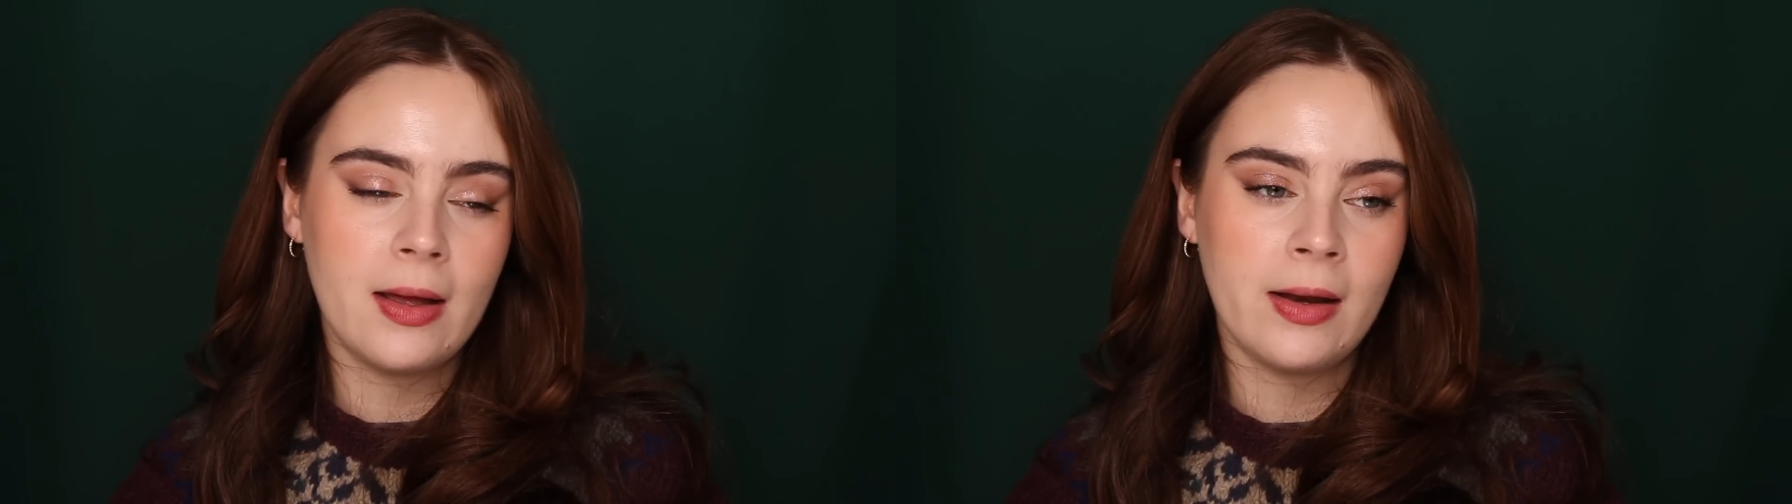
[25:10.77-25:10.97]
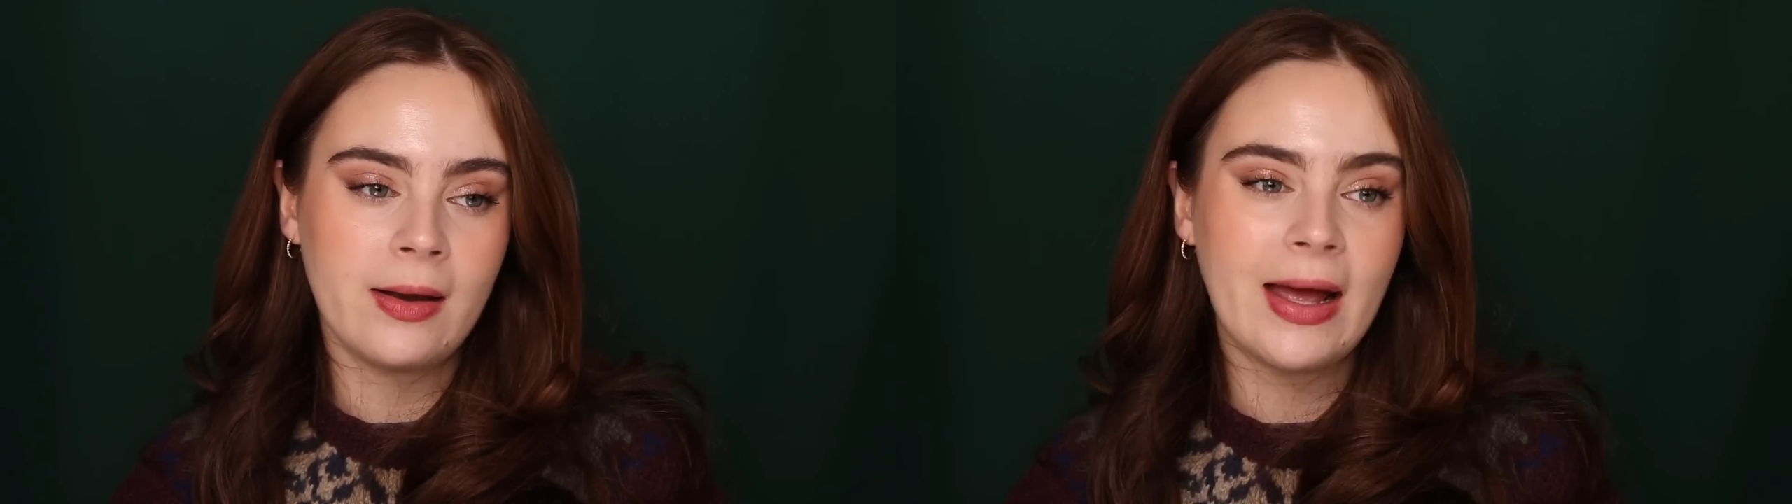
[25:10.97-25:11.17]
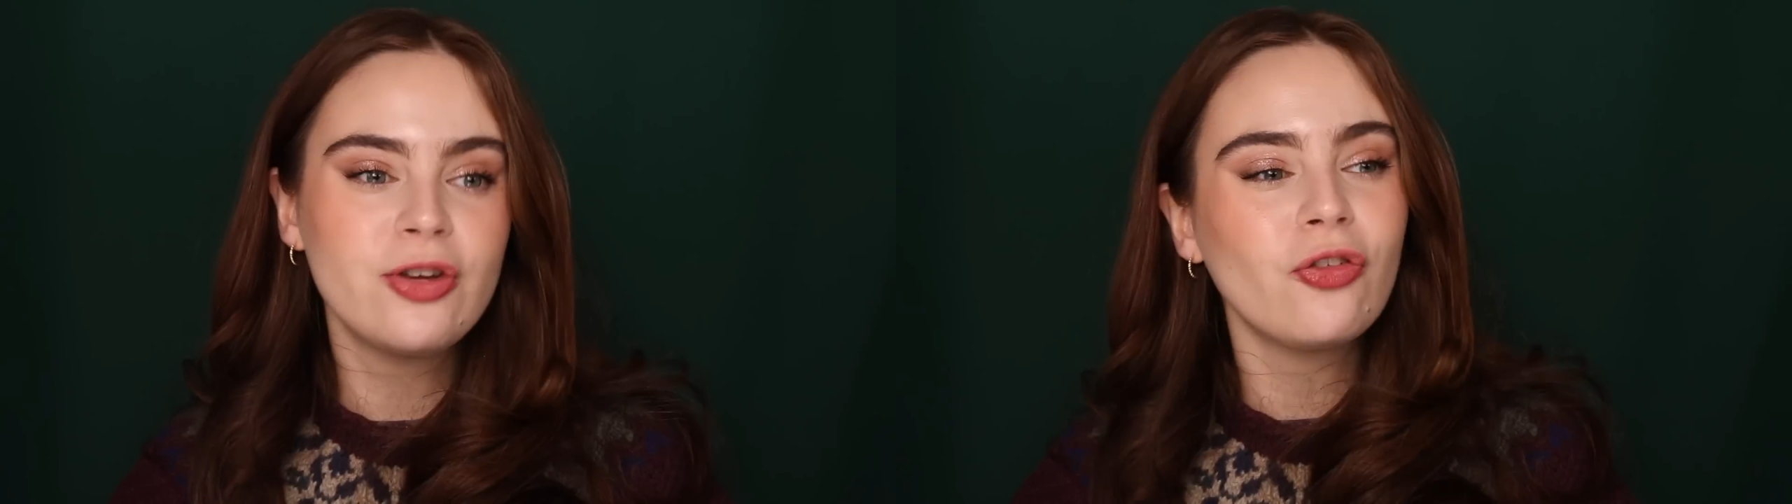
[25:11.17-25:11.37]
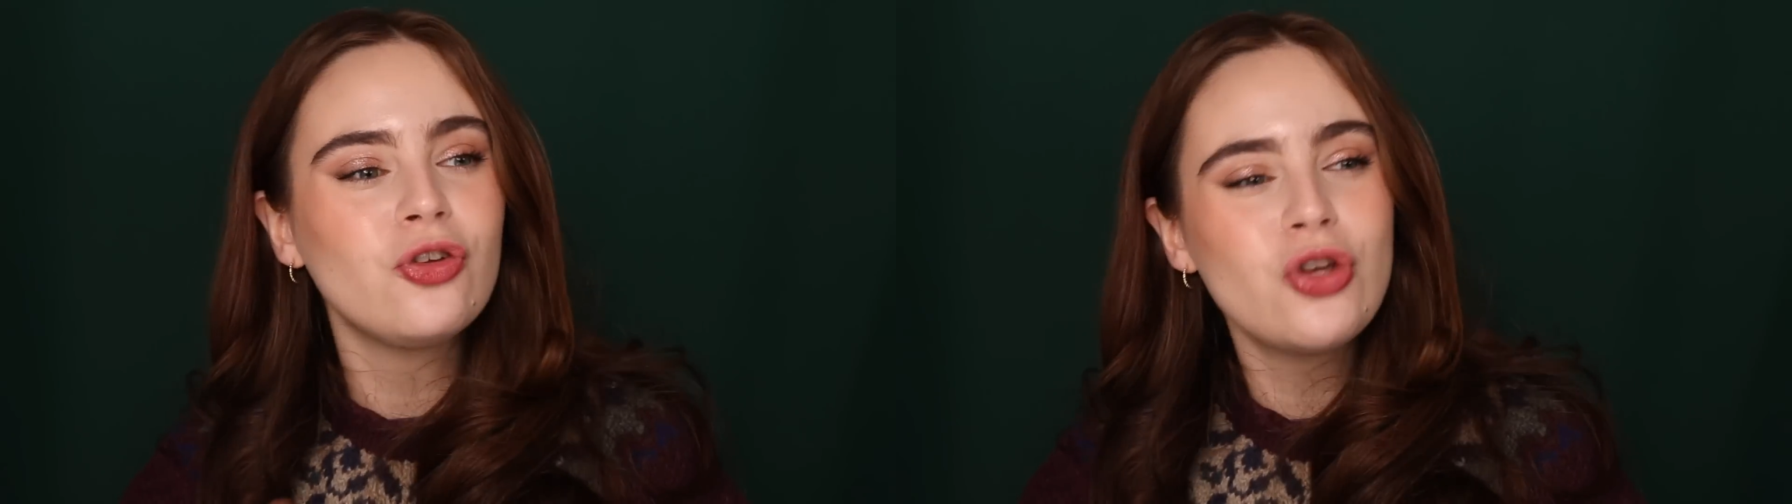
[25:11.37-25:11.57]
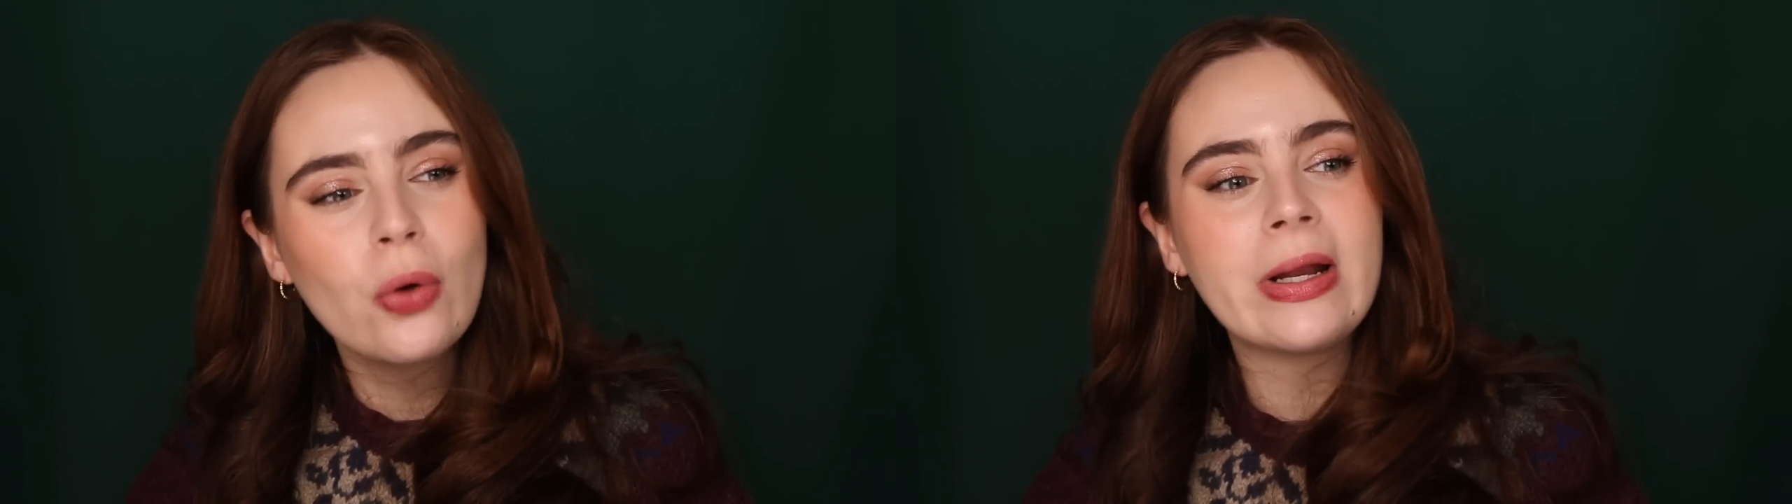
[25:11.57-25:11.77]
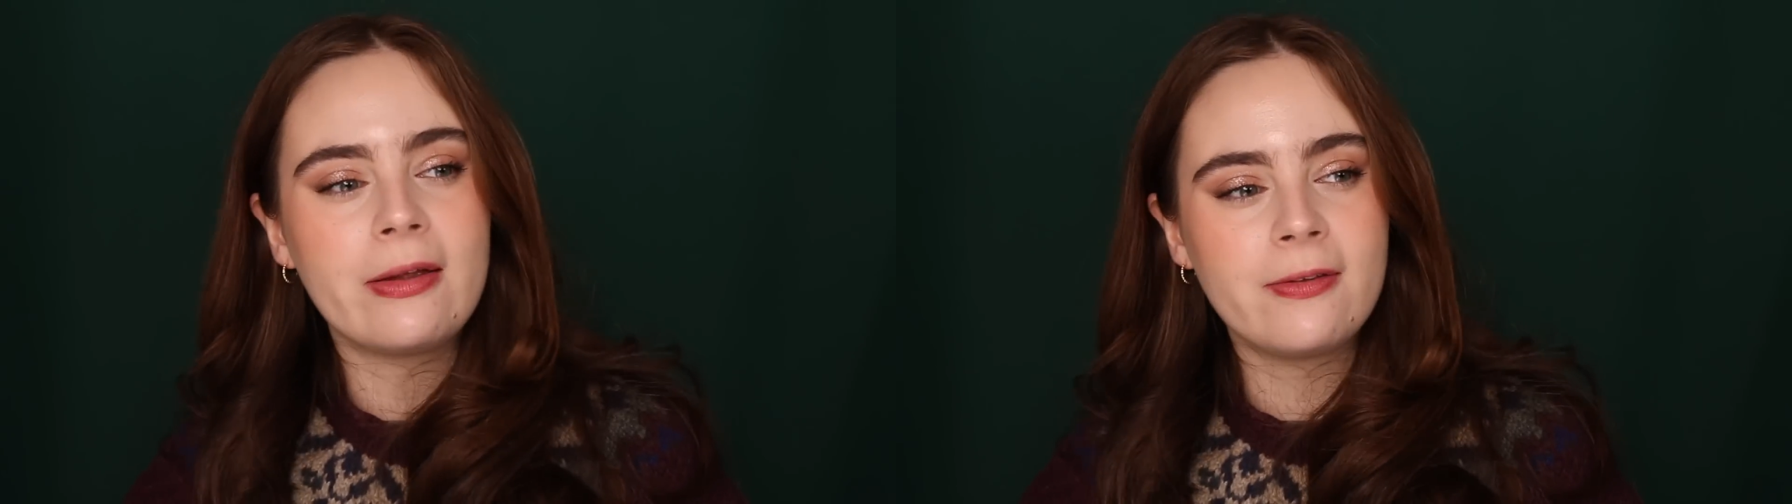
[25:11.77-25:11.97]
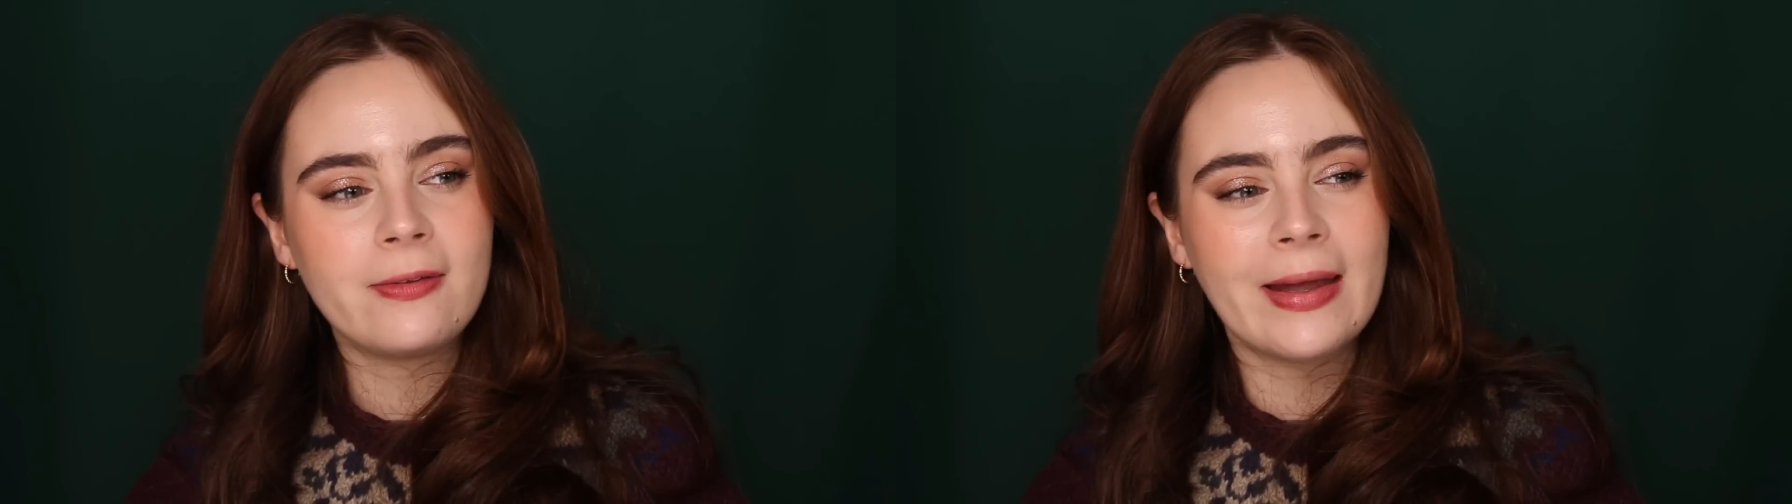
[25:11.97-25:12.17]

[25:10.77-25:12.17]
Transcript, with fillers: and I just notice,